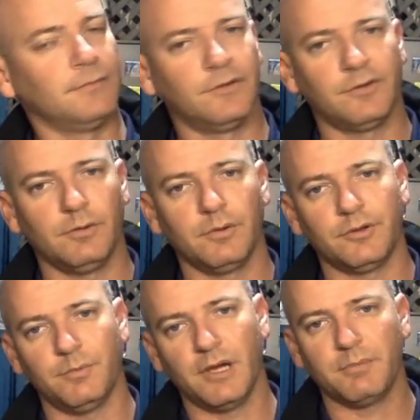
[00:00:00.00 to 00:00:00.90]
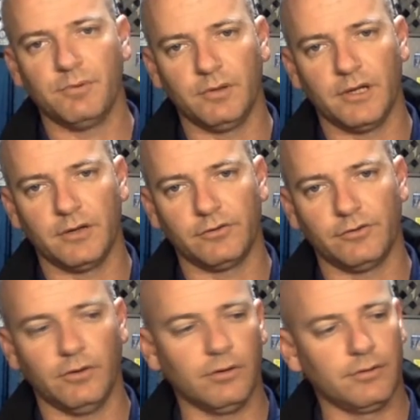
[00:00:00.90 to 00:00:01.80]
So we've got the Magpul Hunter
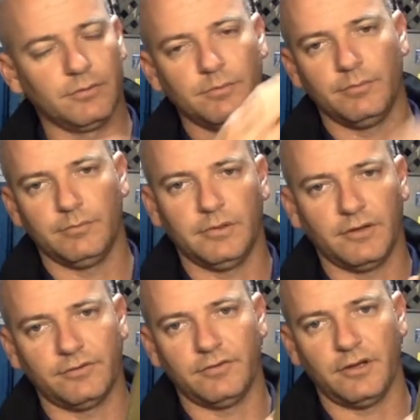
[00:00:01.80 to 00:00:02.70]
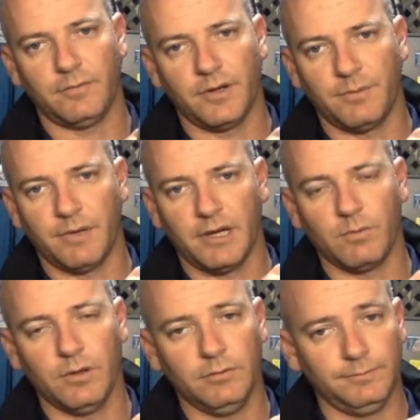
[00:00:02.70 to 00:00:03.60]
stock, plus a 10-round
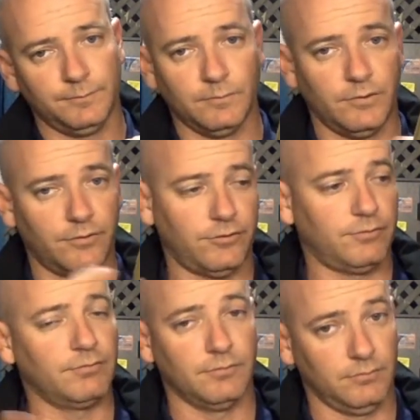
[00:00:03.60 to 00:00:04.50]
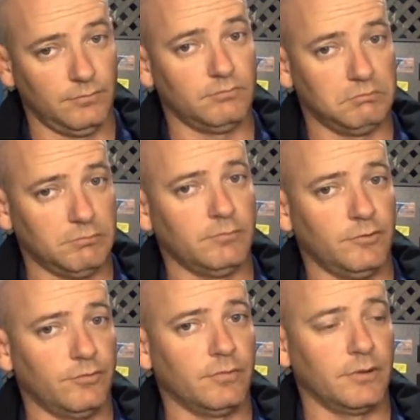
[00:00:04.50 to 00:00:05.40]
Magwell, which
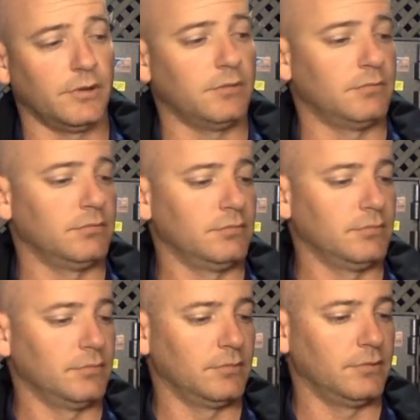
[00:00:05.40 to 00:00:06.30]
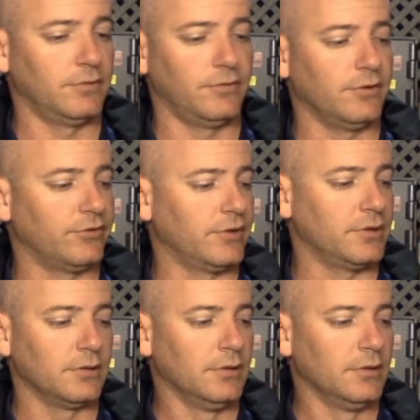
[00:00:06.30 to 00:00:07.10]
is really, seriously,